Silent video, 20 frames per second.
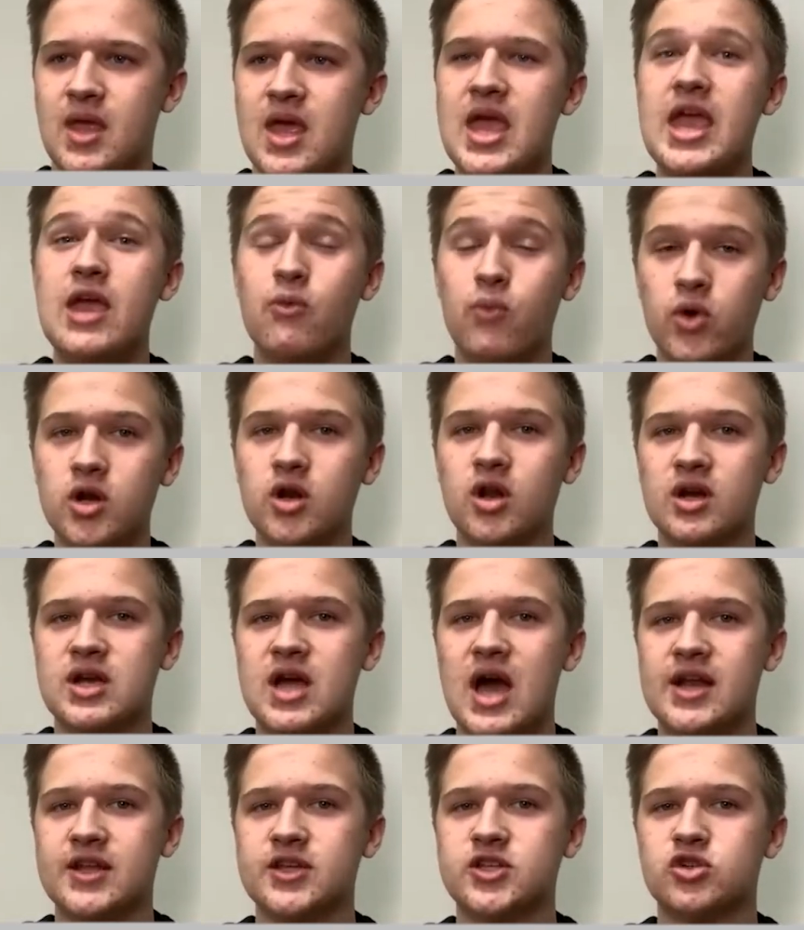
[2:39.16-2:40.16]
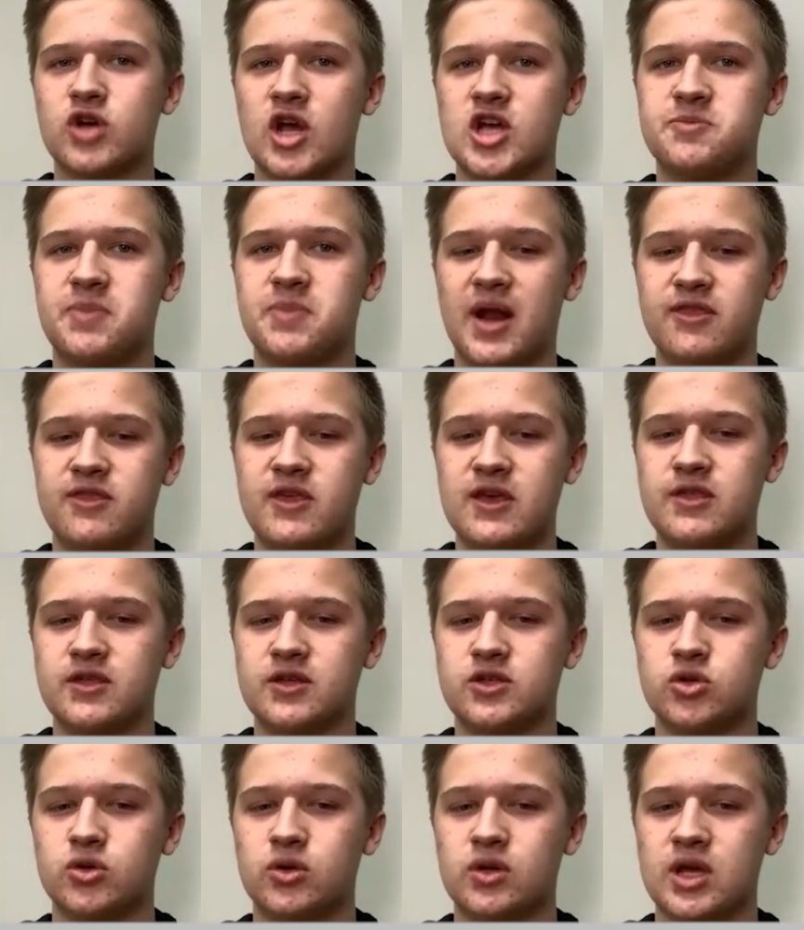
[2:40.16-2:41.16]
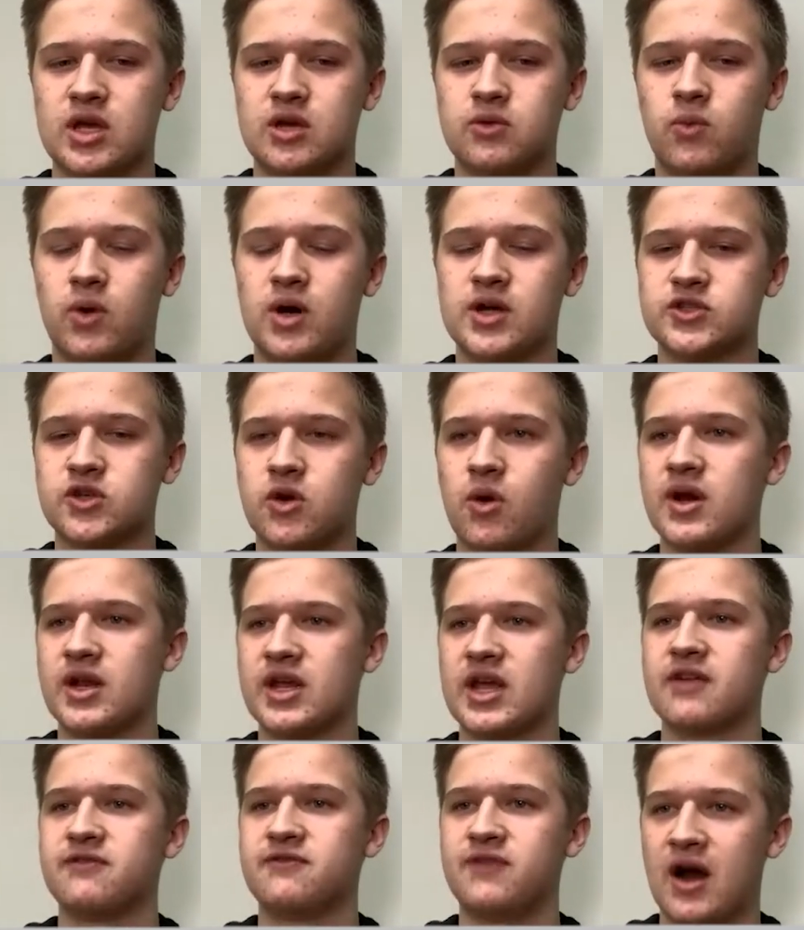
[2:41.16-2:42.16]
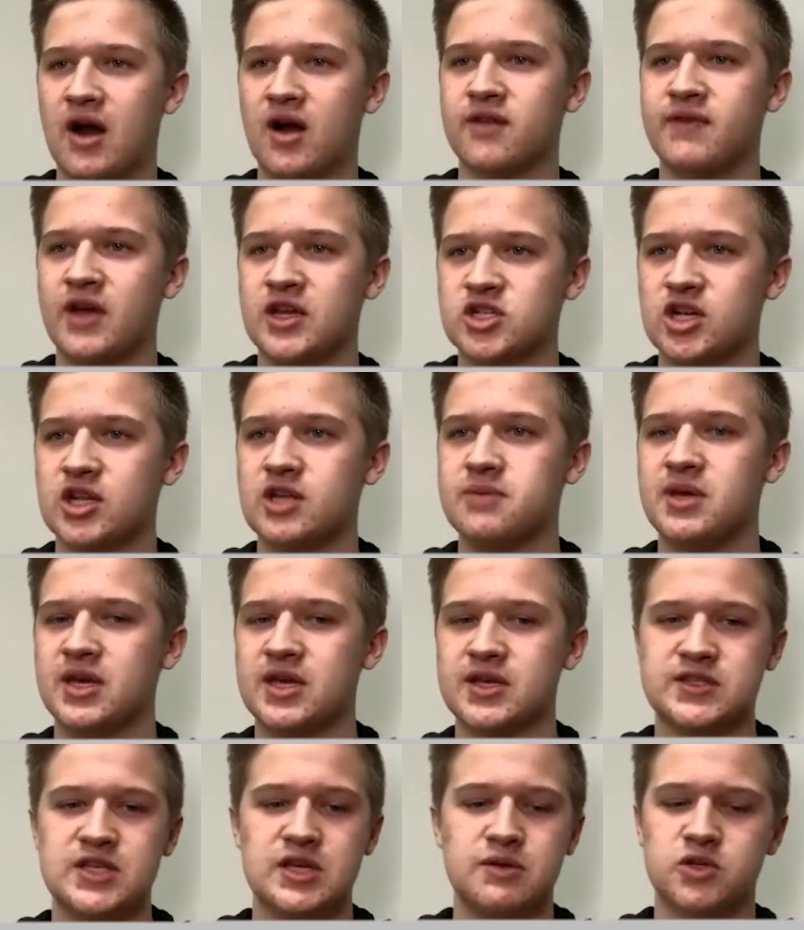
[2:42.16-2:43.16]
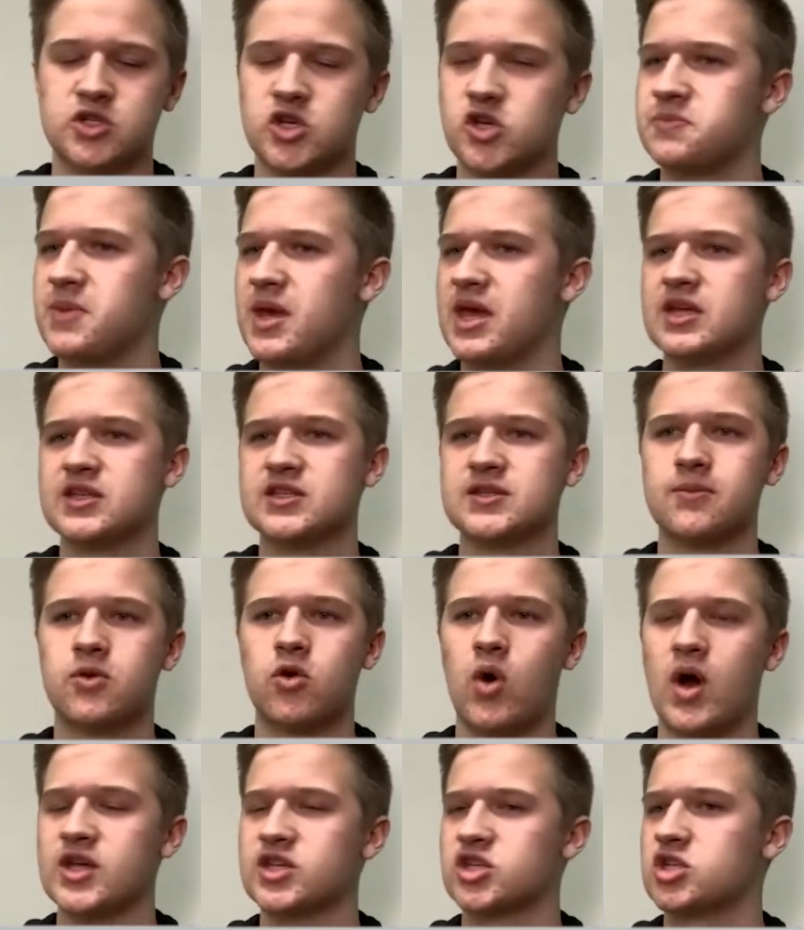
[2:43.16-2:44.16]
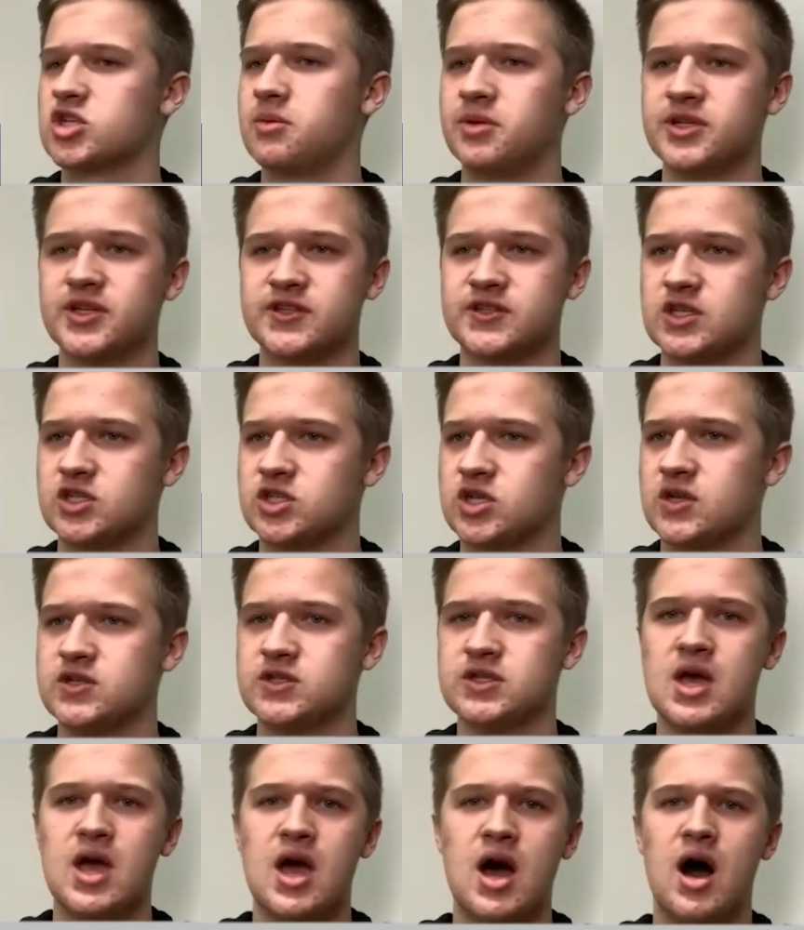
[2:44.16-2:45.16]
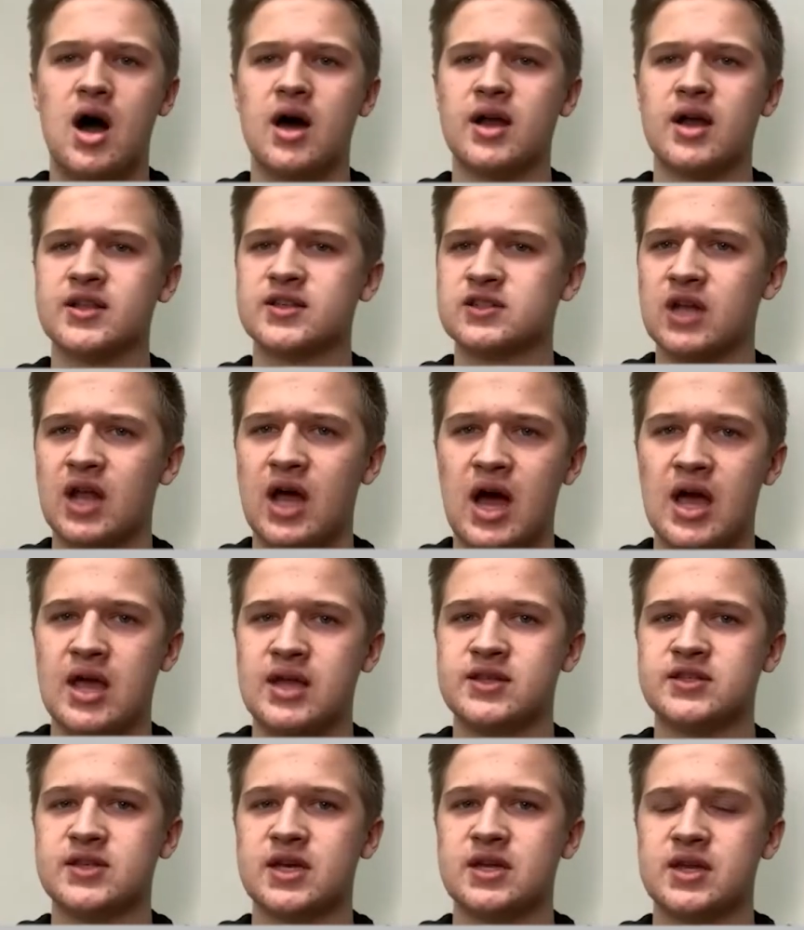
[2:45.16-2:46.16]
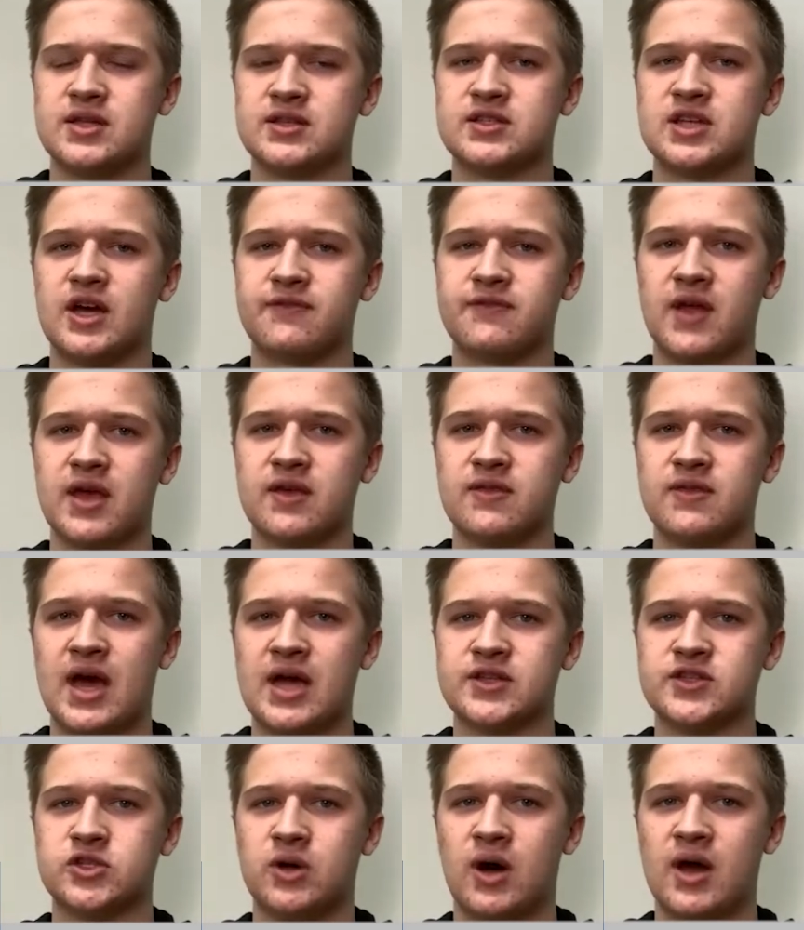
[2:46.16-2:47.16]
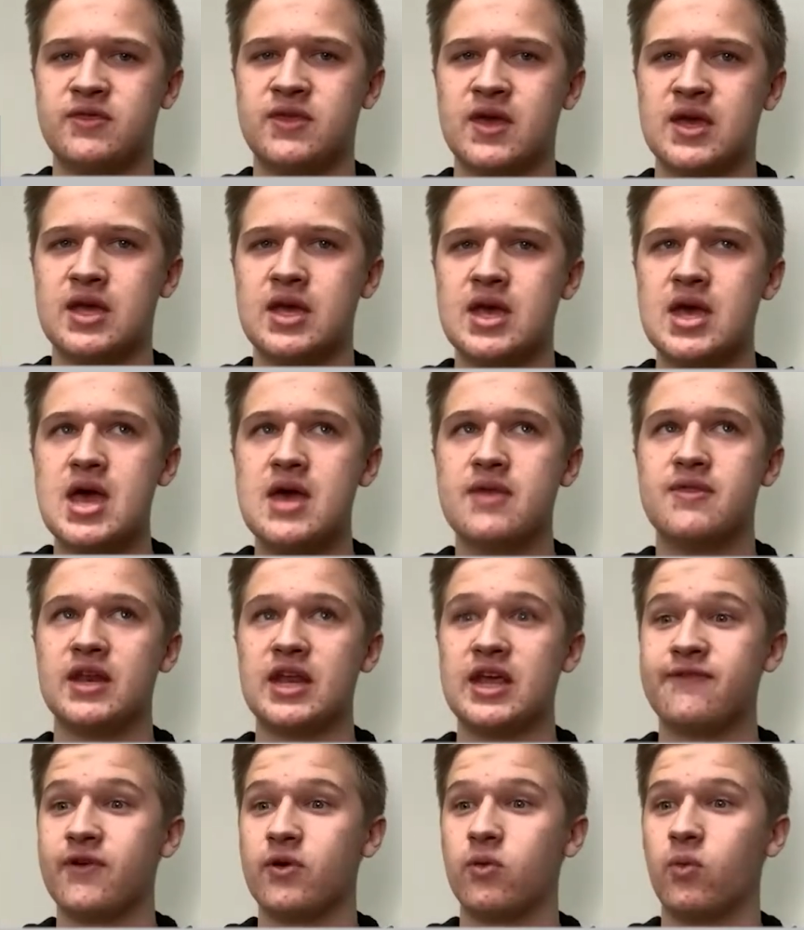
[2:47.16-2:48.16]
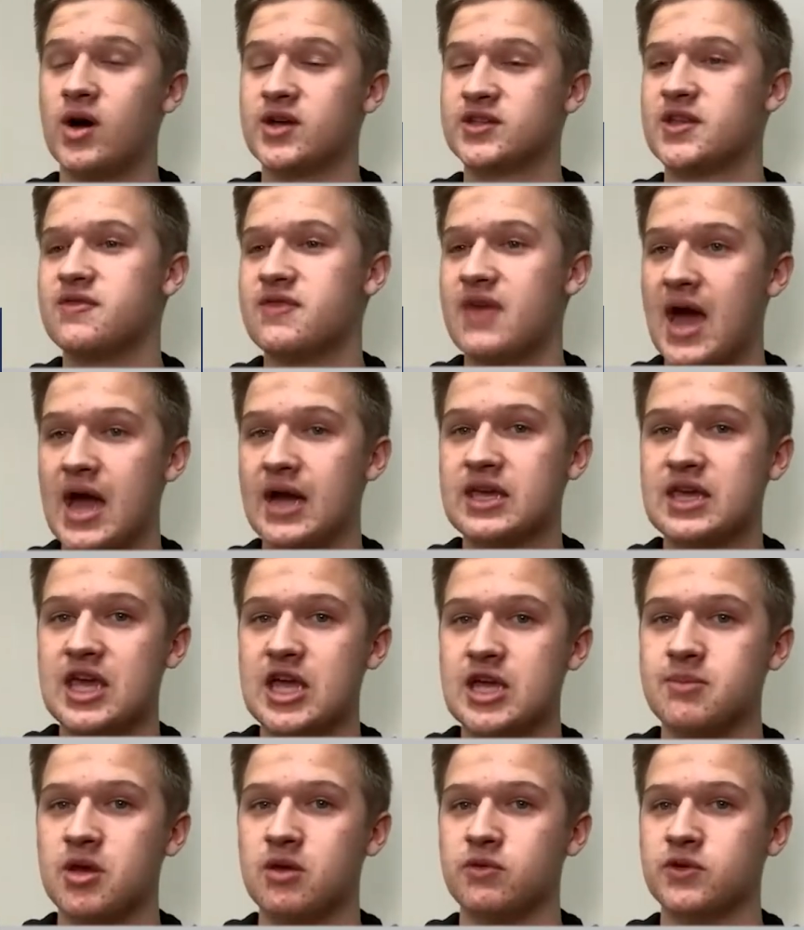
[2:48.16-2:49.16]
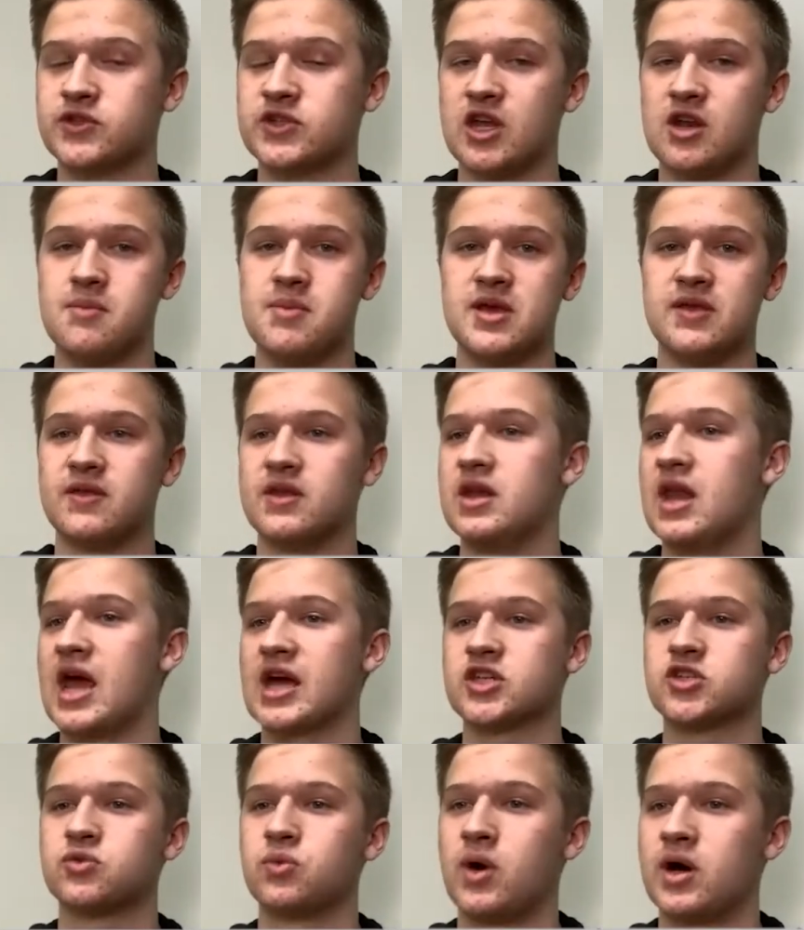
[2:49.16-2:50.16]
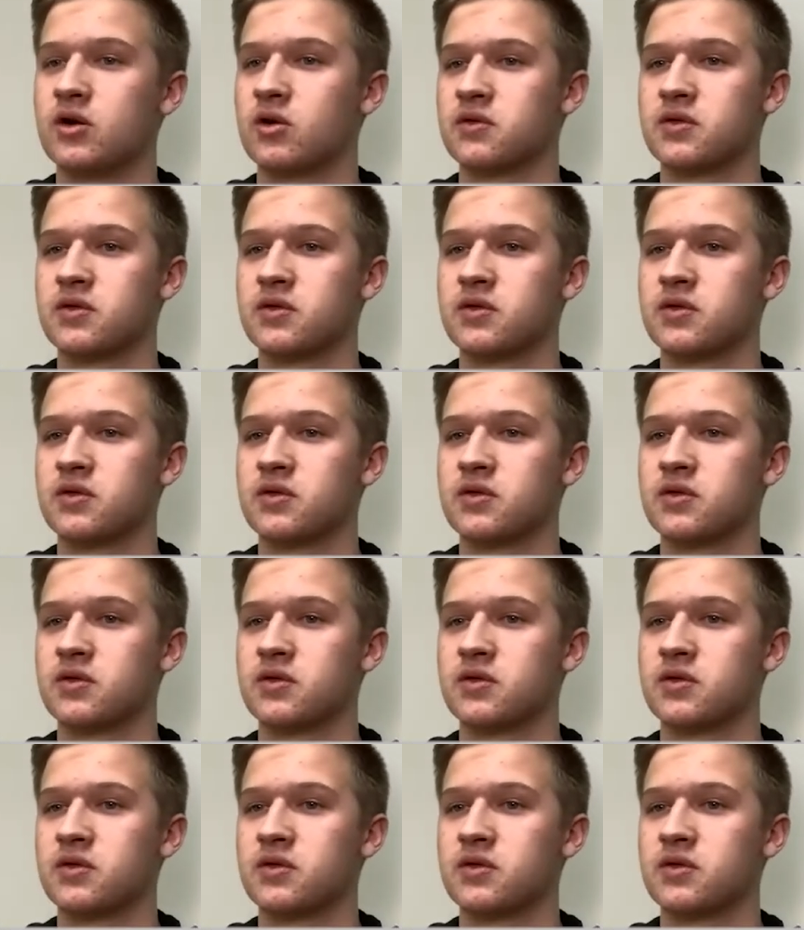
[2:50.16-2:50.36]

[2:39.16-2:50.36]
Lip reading: It would look kind of strange, but I think that Julien was going to get fired eventually because he was just making some questionable decisions on his lines and stuff like that. So I think that if it wasn't that game, it was going to be the next one